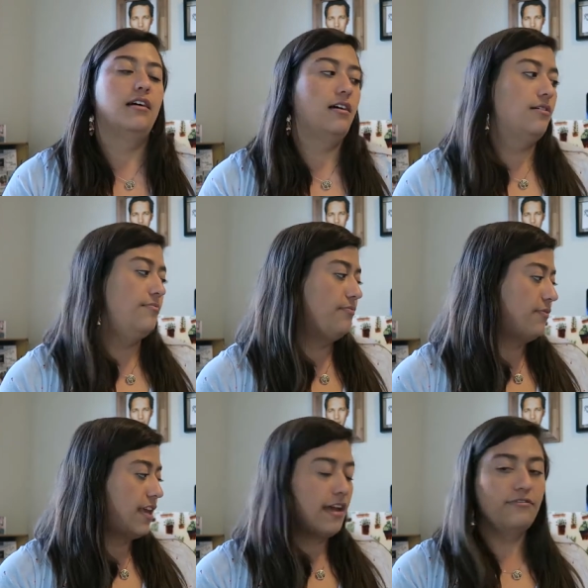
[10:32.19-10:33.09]
Um,
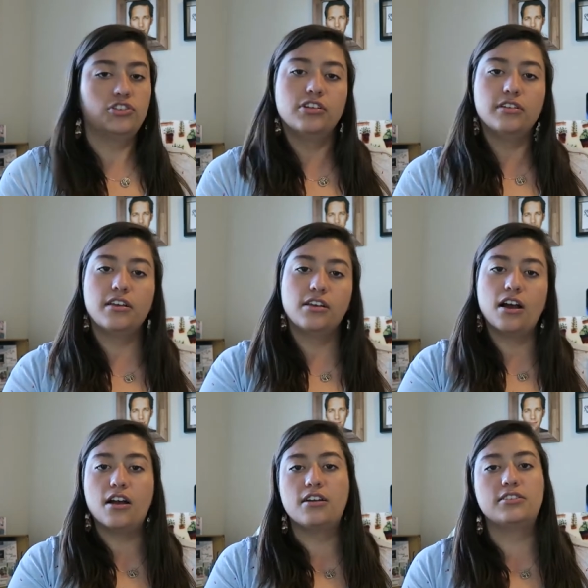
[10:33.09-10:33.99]
they have journaling
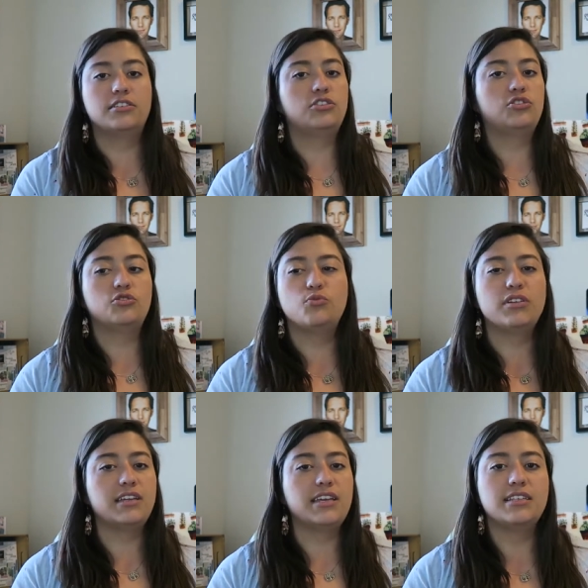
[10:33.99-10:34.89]
cards and it's just
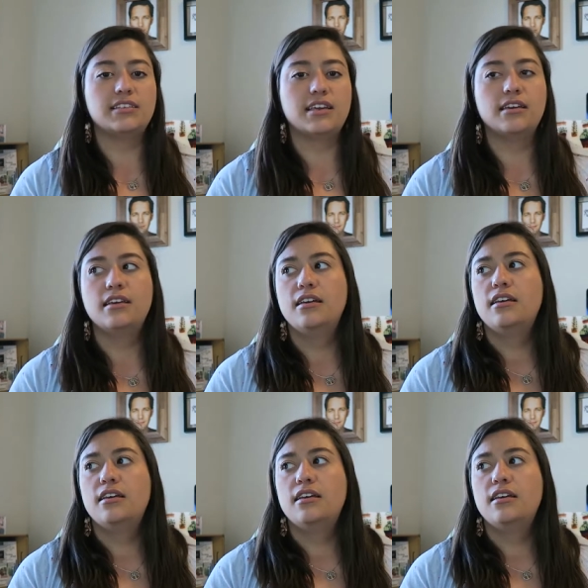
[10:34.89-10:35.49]
really easy